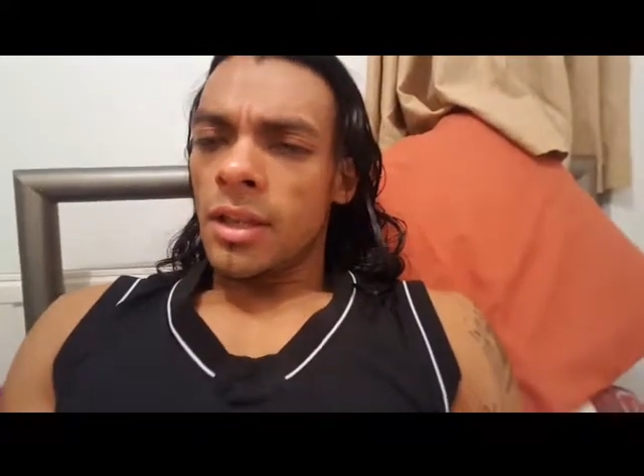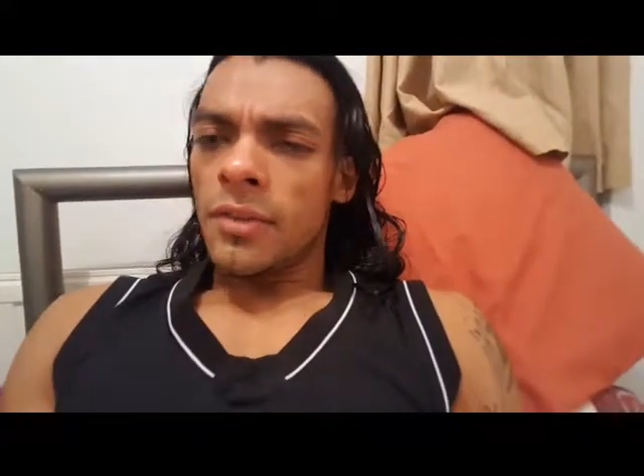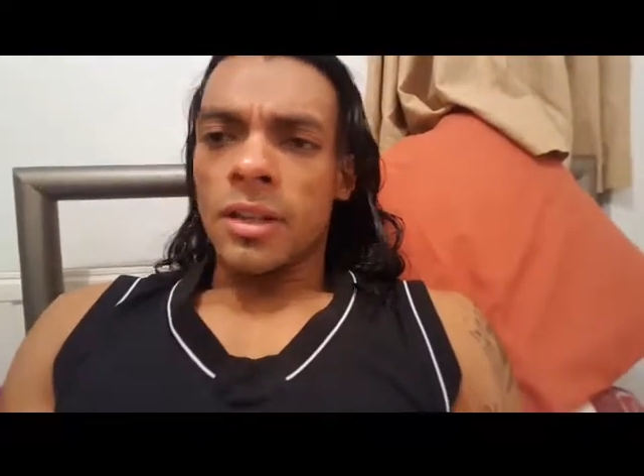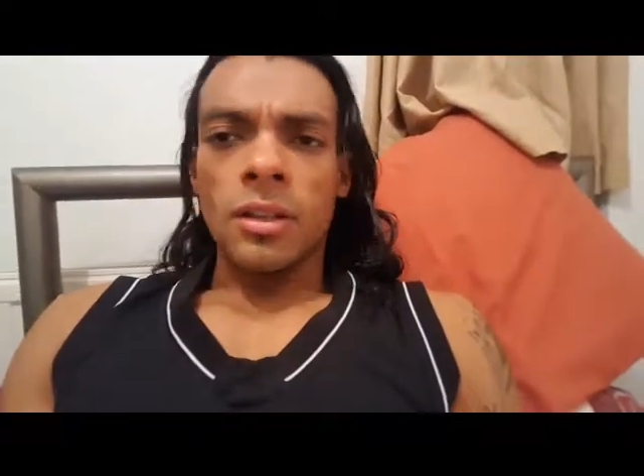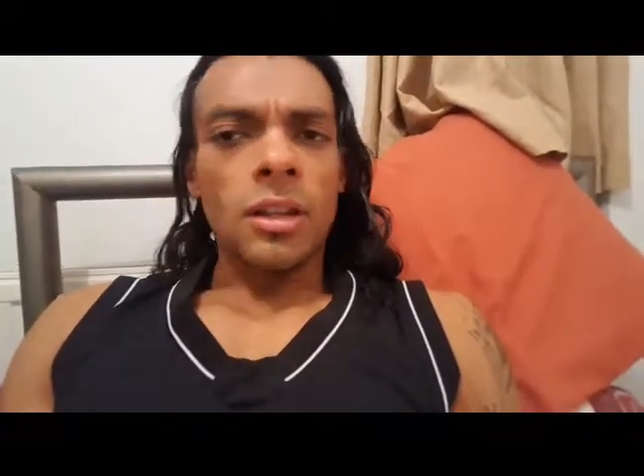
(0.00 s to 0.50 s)

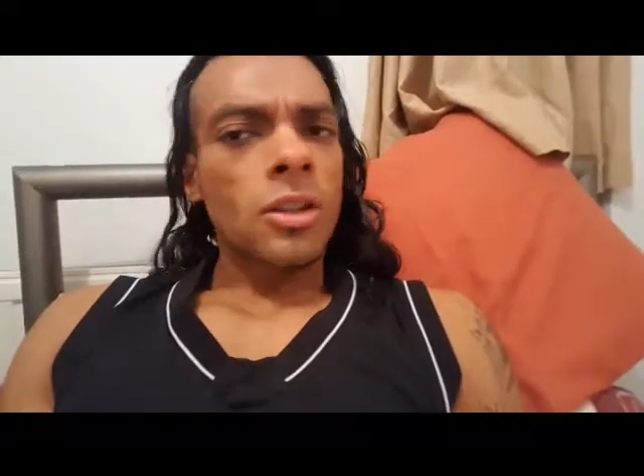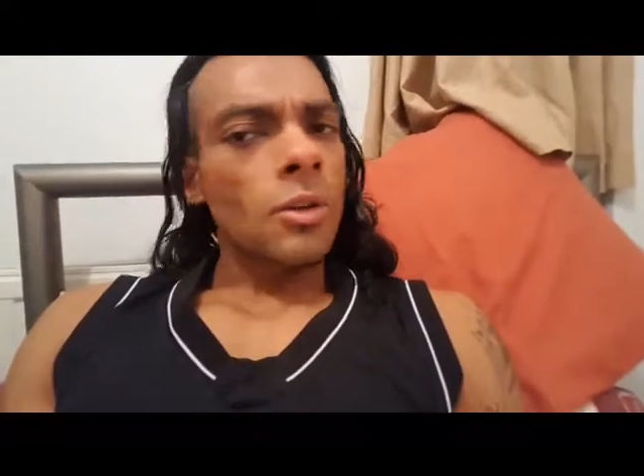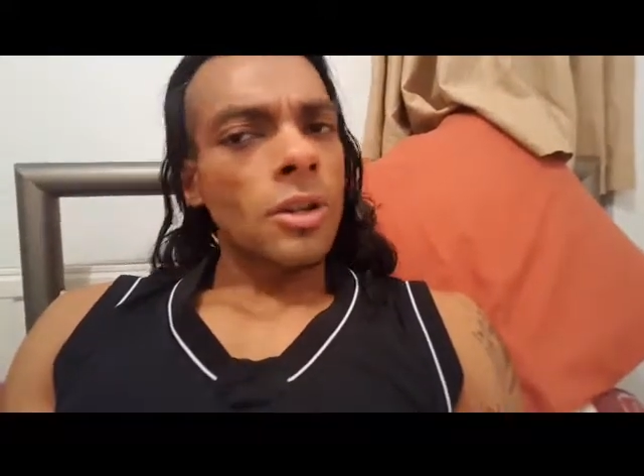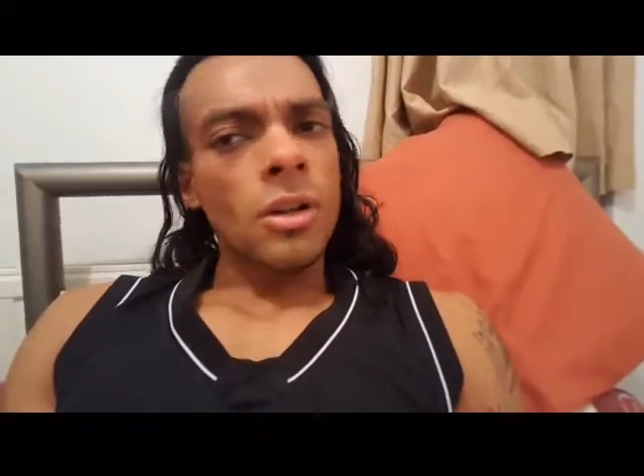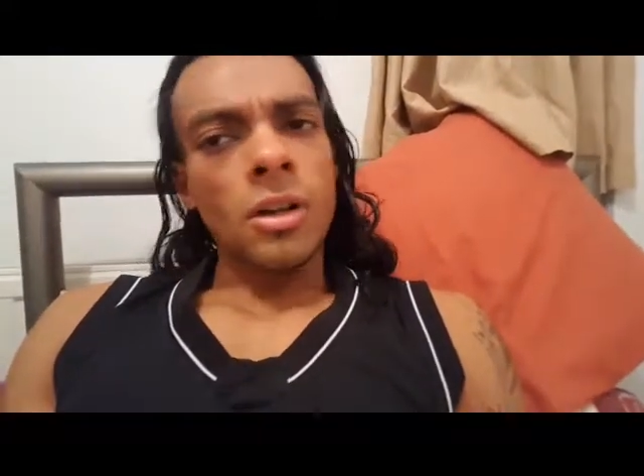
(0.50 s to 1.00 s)
I've had a lot
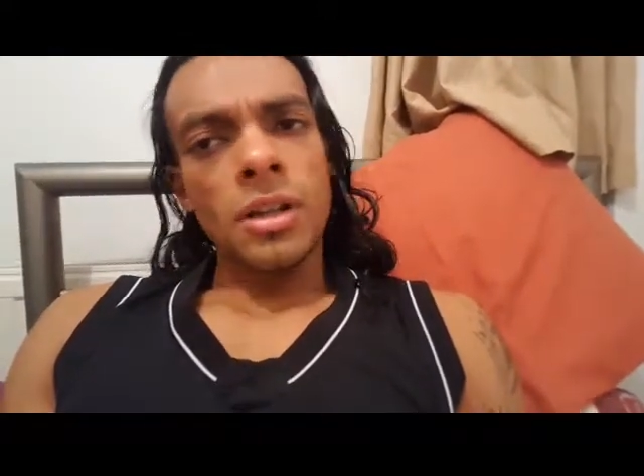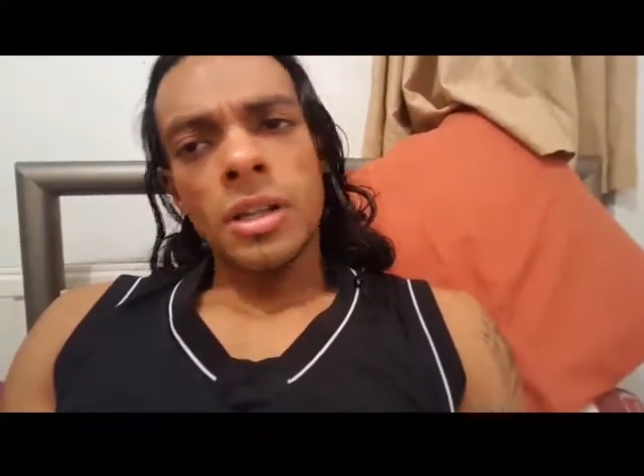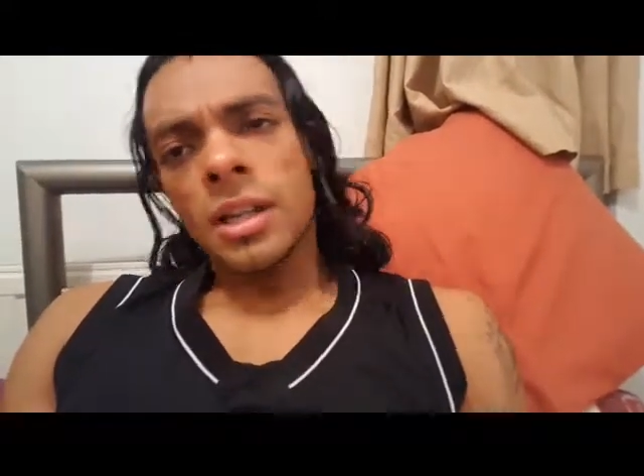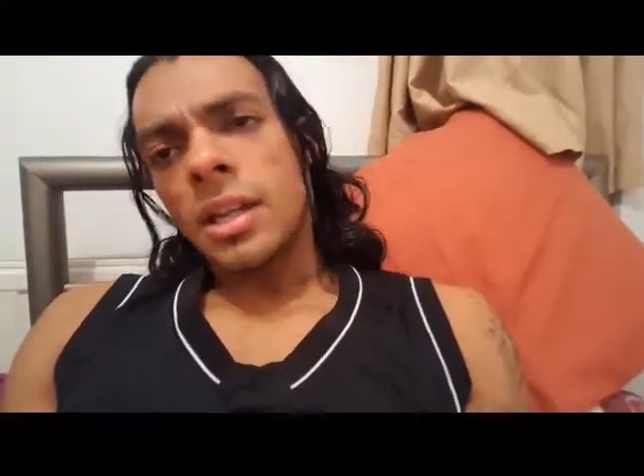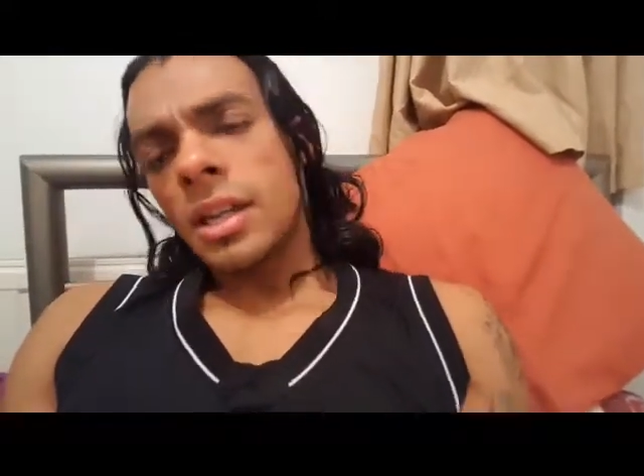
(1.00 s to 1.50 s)
going
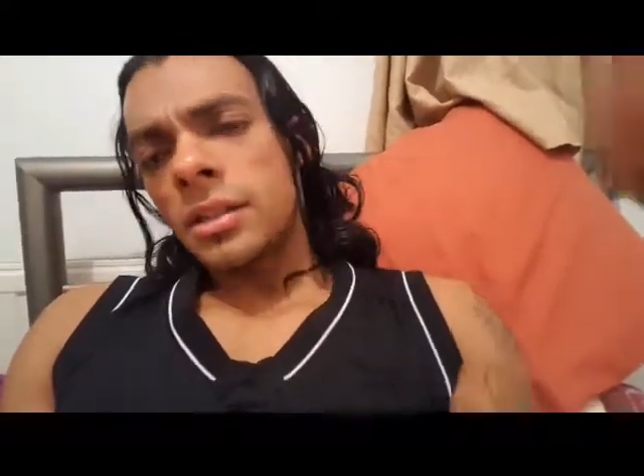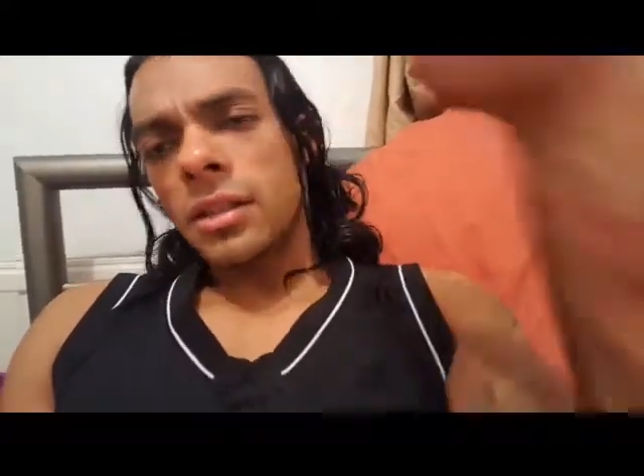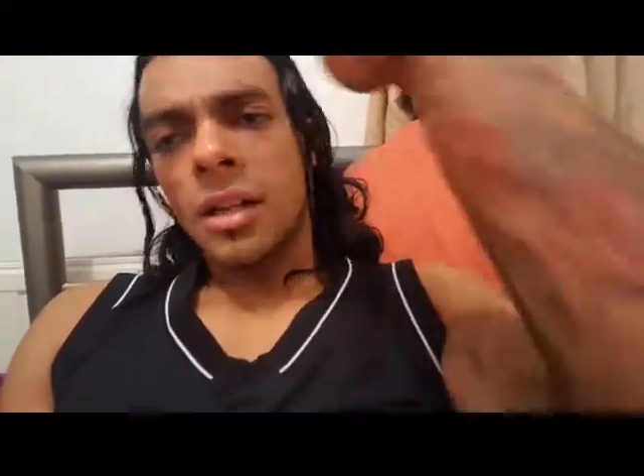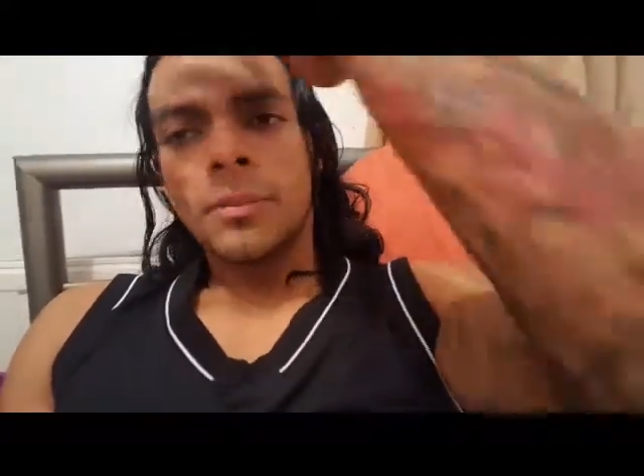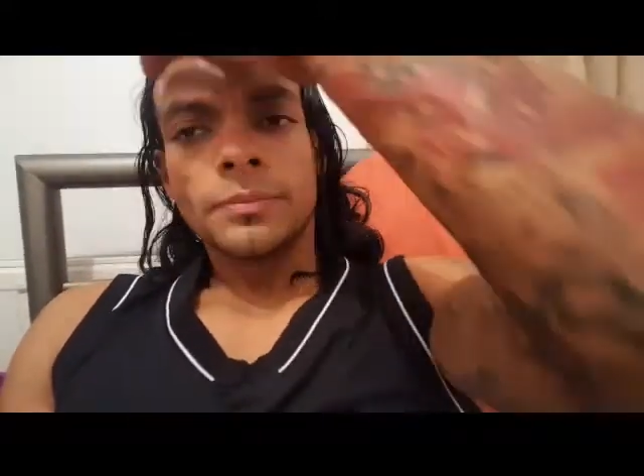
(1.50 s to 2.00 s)
on,
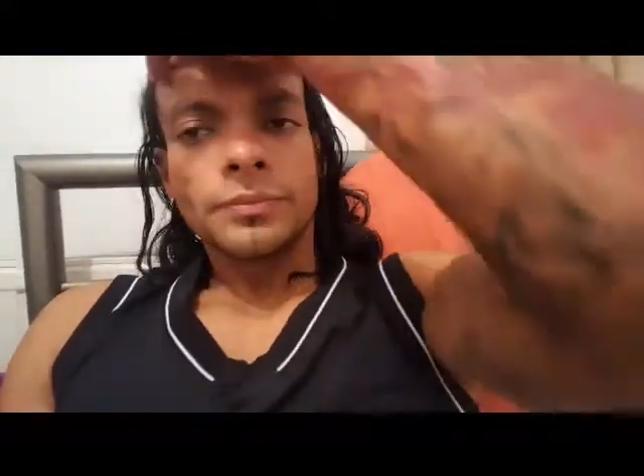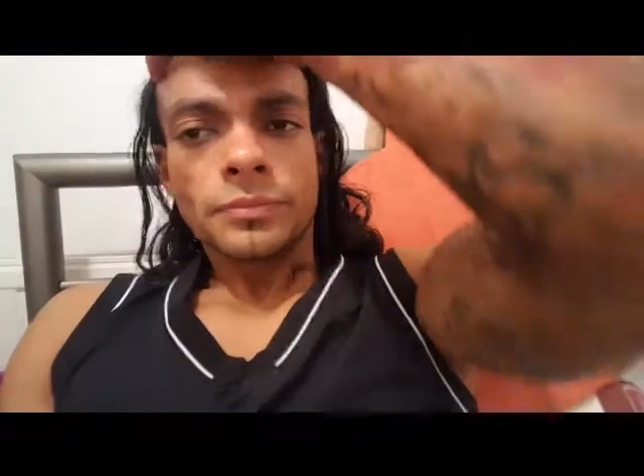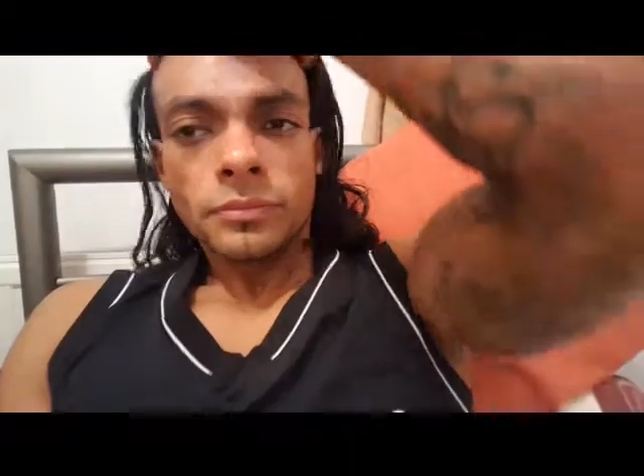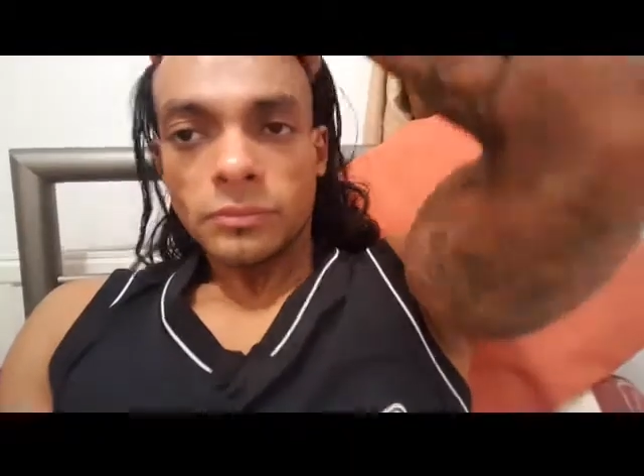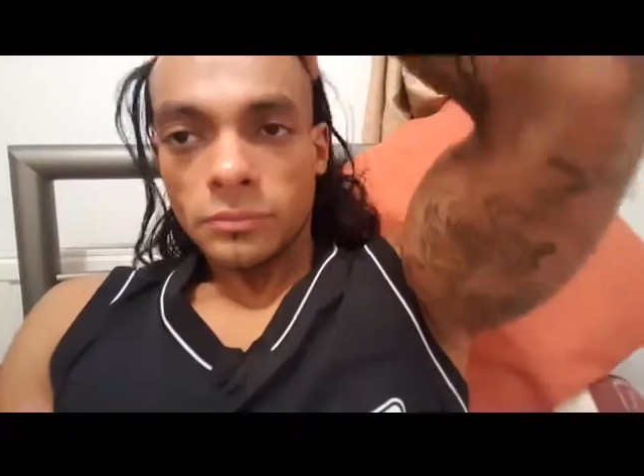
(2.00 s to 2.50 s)
and
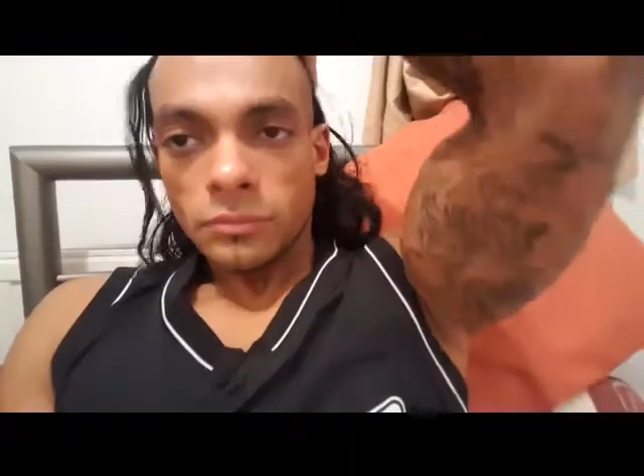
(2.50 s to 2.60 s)
I'm